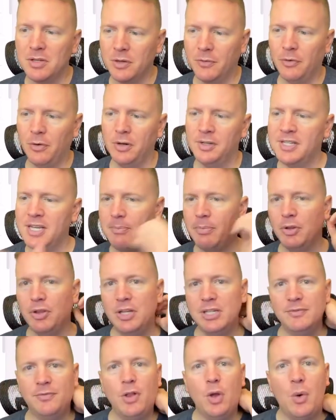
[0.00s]
So for example,
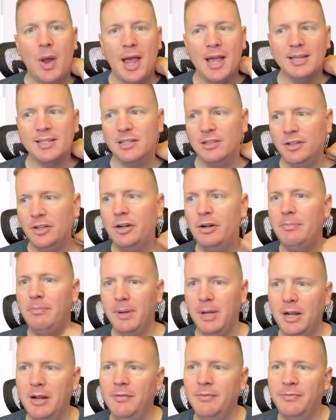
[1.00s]
this flow has a little
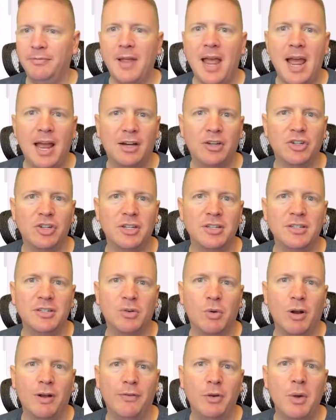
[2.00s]
bit of actions,
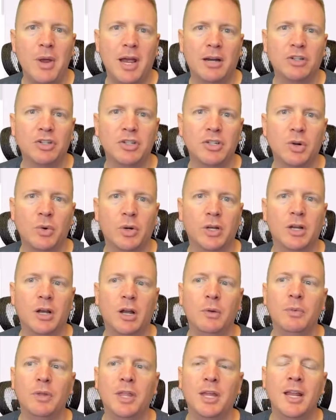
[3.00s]
quite a few actions going
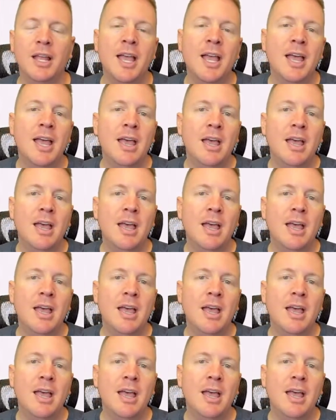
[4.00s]
on with it.